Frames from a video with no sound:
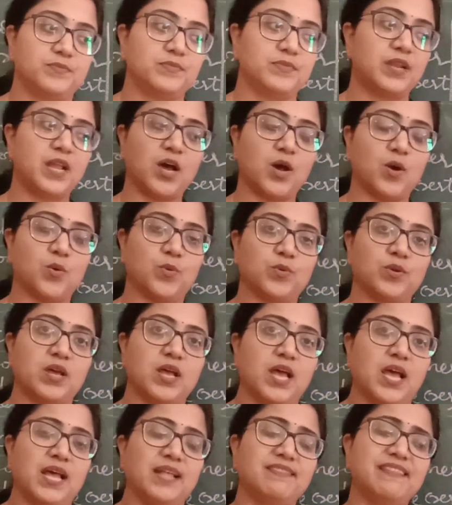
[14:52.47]
Now,
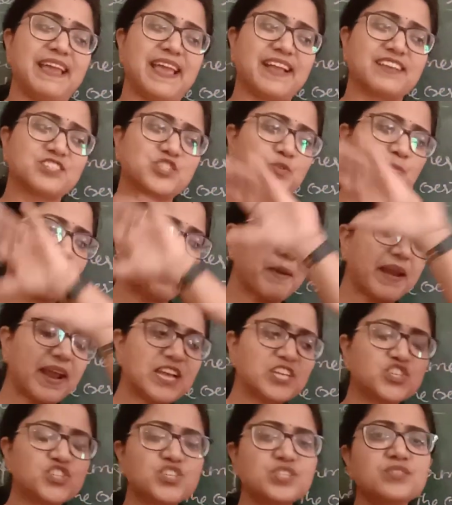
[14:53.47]
the
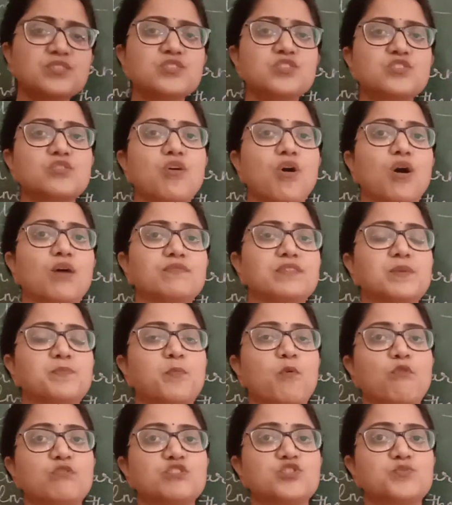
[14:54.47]
expressions of the
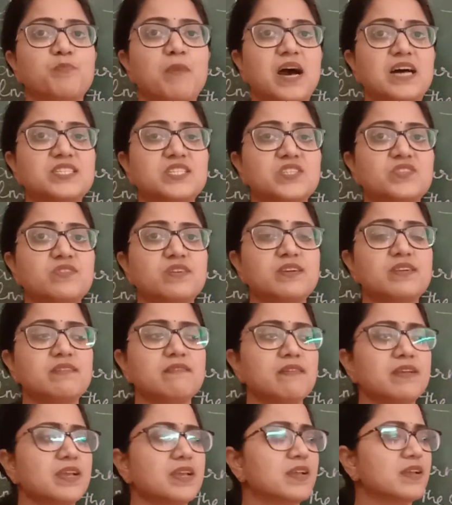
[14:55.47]

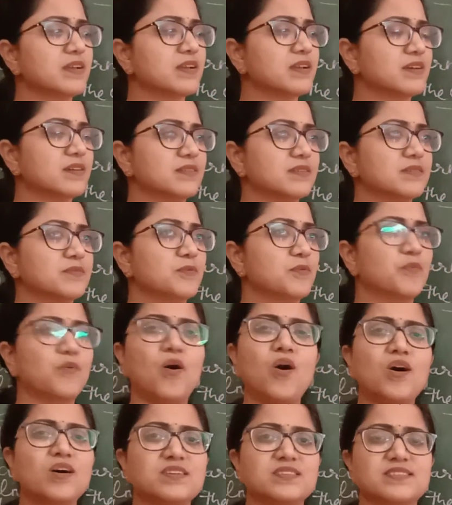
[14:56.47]
Postmaster
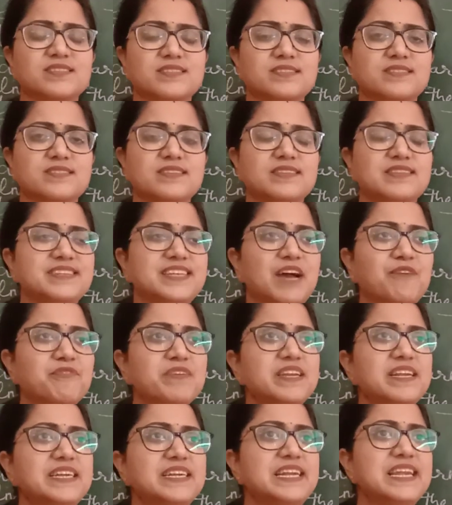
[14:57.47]
was
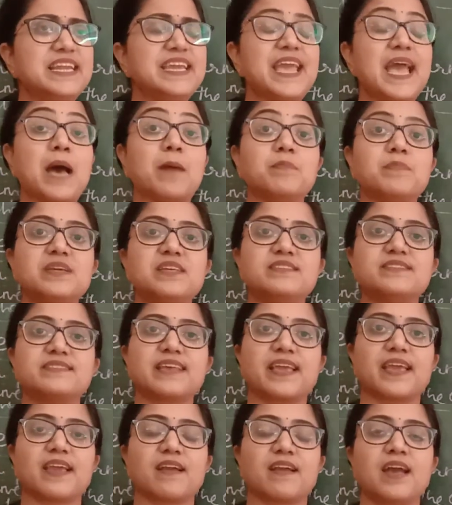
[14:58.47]
definitely
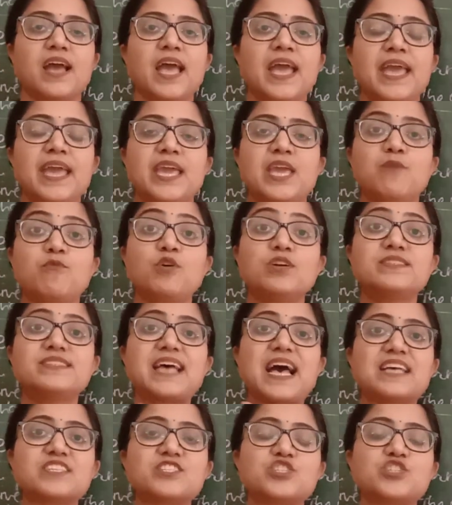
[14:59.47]
amazing. He was
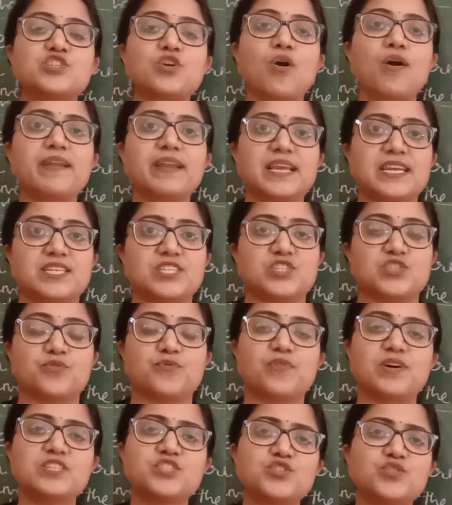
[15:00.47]
astonished.
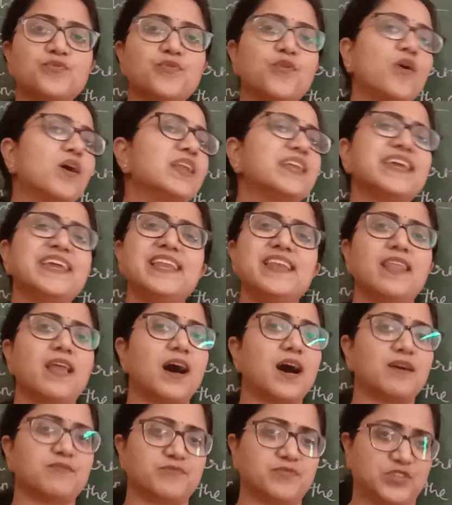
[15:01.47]
First of all, he
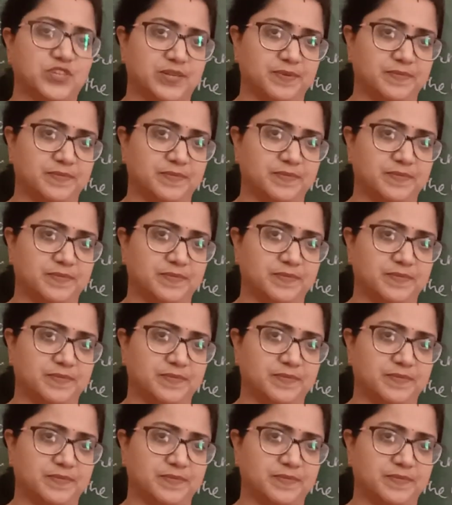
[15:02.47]
laughed.